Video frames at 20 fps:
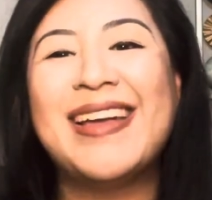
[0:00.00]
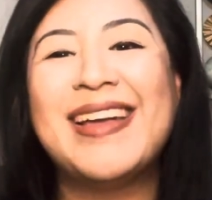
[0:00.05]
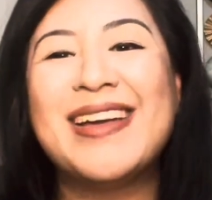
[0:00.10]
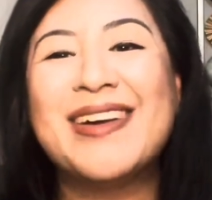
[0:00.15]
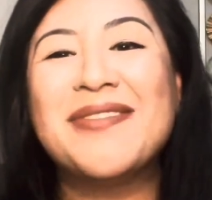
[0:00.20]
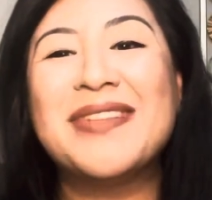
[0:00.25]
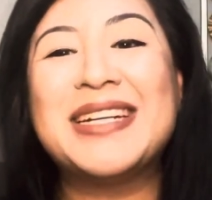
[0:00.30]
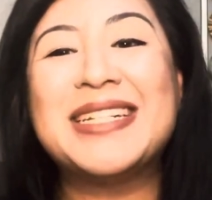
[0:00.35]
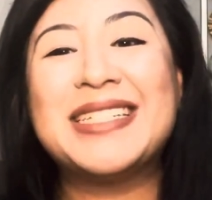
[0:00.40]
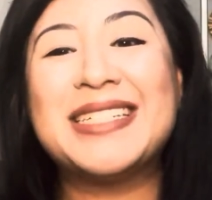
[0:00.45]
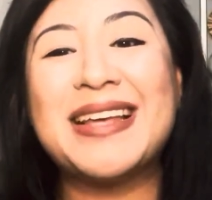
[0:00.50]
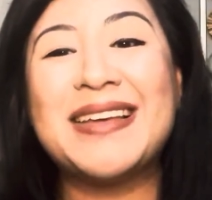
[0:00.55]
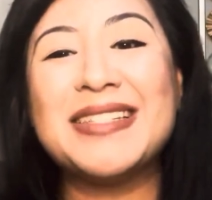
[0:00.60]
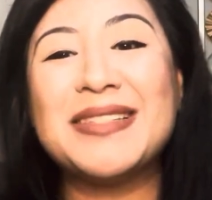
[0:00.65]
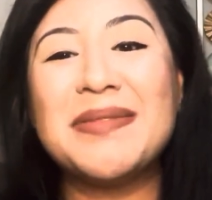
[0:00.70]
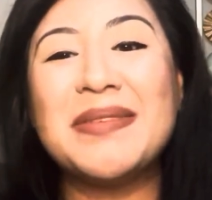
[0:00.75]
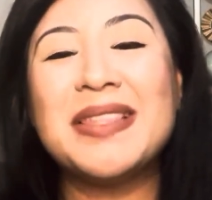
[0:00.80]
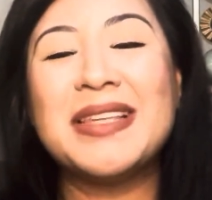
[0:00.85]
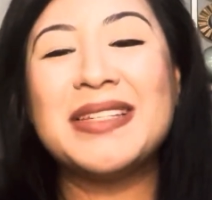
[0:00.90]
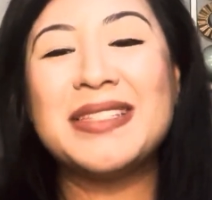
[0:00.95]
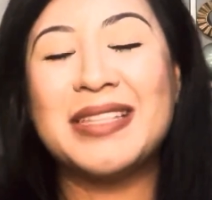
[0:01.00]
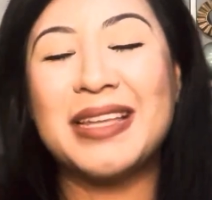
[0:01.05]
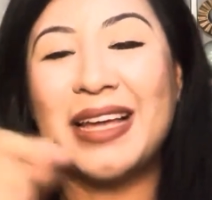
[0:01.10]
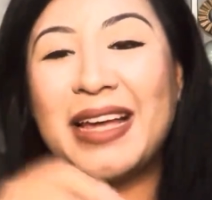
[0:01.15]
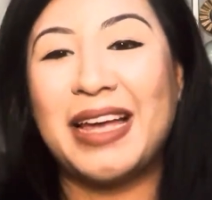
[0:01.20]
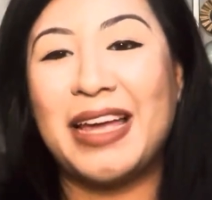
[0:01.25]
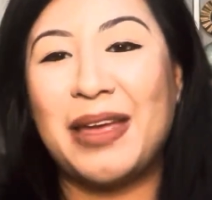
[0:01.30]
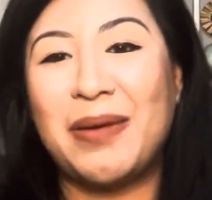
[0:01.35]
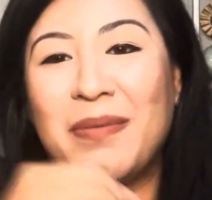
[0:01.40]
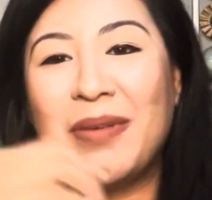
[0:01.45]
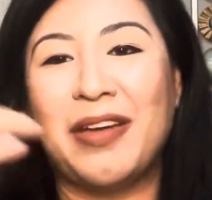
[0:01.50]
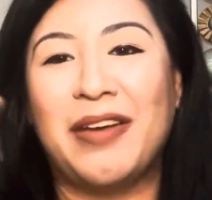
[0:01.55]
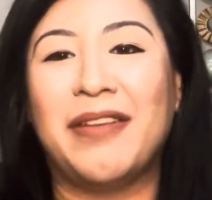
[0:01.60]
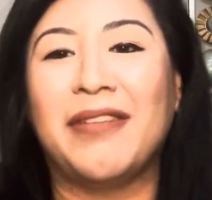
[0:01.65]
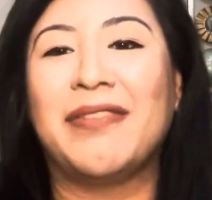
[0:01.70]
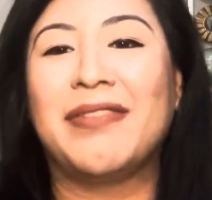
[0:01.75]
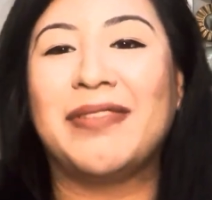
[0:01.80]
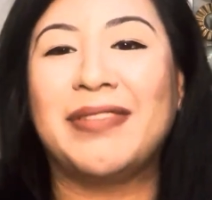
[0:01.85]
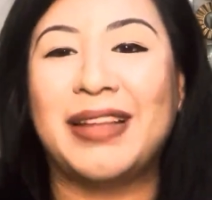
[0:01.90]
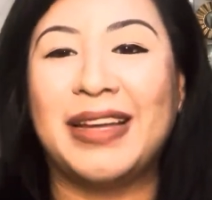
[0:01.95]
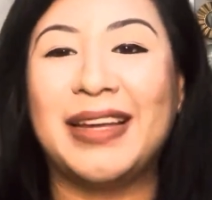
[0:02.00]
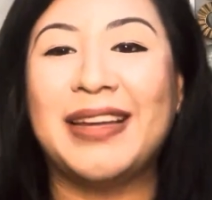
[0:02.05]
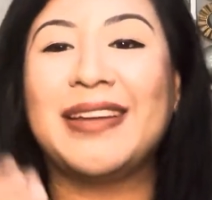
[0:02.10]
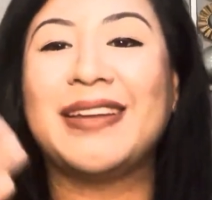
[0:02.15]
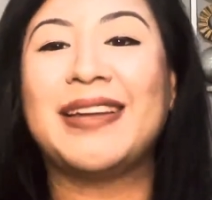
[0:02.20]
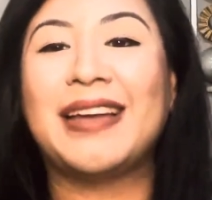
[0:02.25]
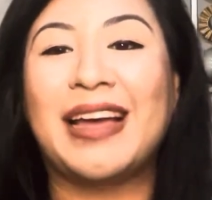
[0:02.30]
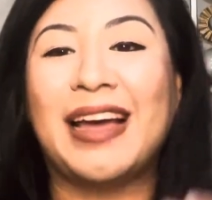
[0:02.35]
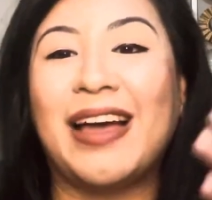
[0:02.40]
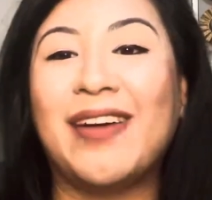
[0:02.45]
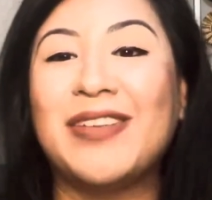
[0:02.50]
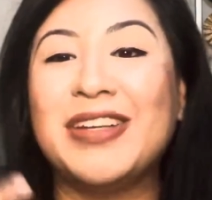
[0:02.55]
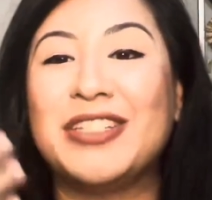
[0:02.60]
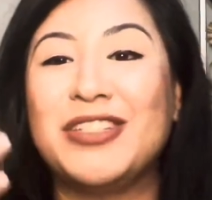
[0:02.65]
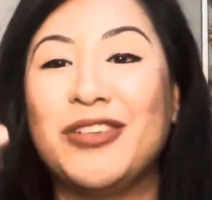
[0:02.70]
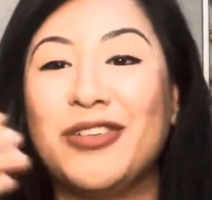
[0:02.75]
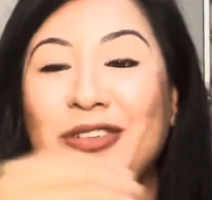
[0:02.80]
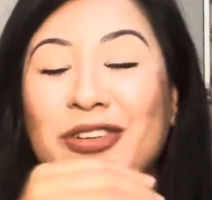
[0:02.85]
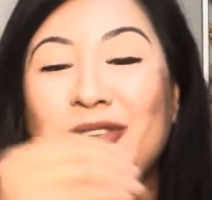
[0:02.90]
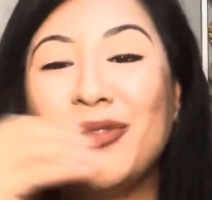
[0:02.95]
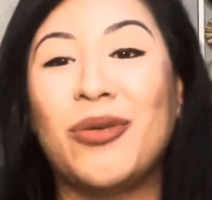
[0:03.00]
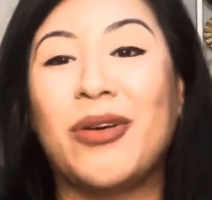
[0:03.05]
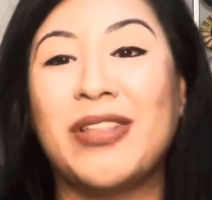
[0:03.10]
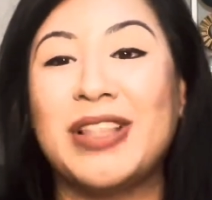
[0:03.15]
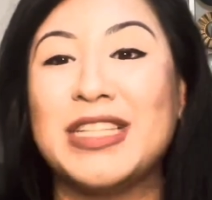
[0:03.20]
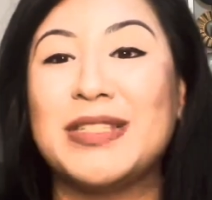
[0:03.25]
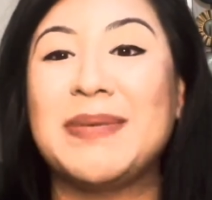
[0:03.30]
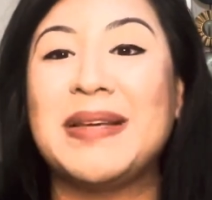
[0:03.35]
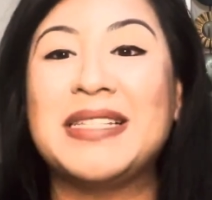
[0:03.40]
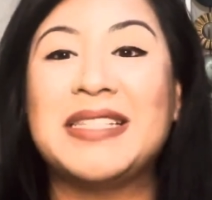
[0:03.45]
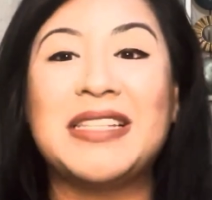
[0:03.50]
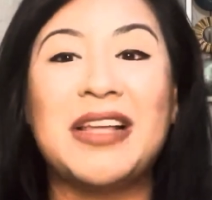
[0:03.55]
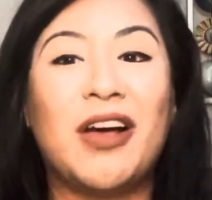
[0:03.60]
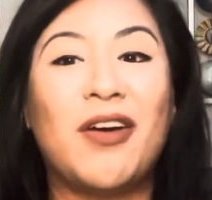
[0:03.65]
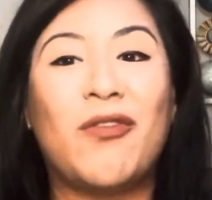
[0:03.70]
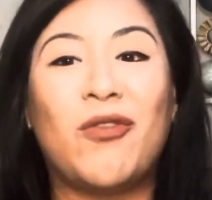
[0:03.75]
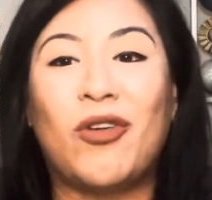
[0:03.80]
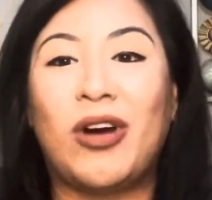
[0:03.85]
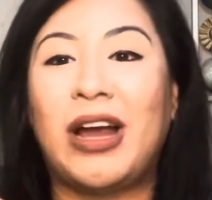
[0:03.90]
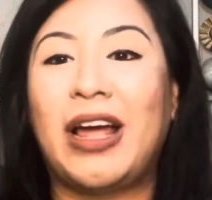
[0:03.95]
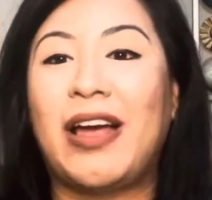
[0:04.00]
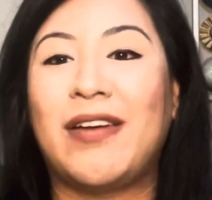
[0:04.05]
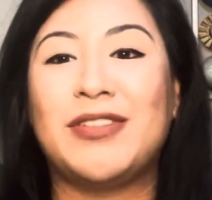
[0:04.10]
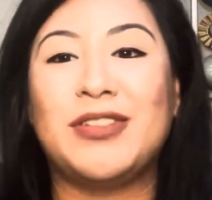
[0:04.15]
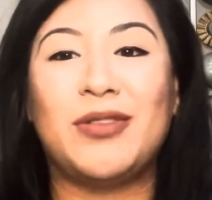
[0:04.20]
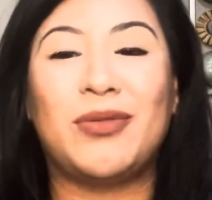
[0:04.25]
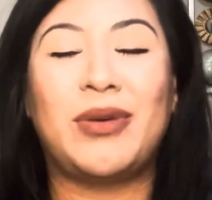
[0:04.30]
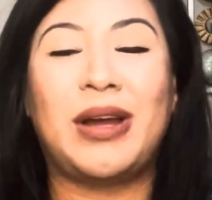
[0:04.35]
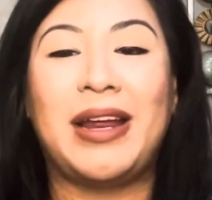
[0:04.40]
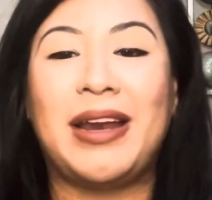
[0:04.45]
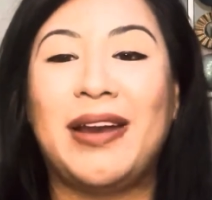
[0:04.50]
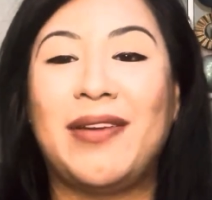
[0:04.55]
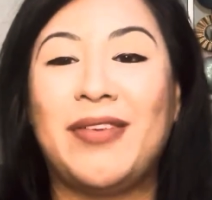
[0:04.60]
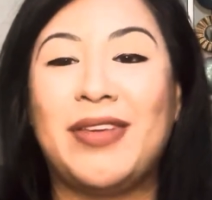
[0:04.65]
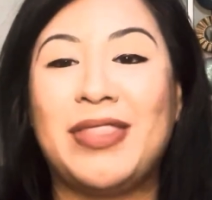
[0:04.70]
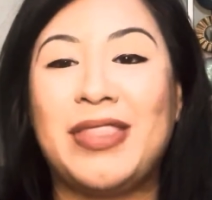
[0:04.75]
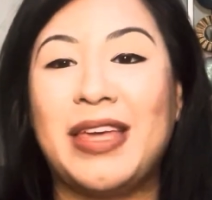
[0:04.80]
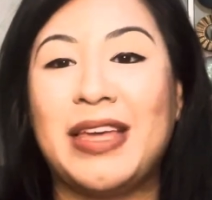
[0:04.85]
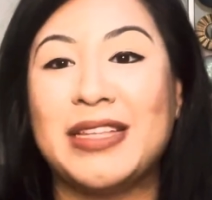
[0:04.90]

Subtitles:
which saves me the time of like having to do all this myself, where I have to write everything.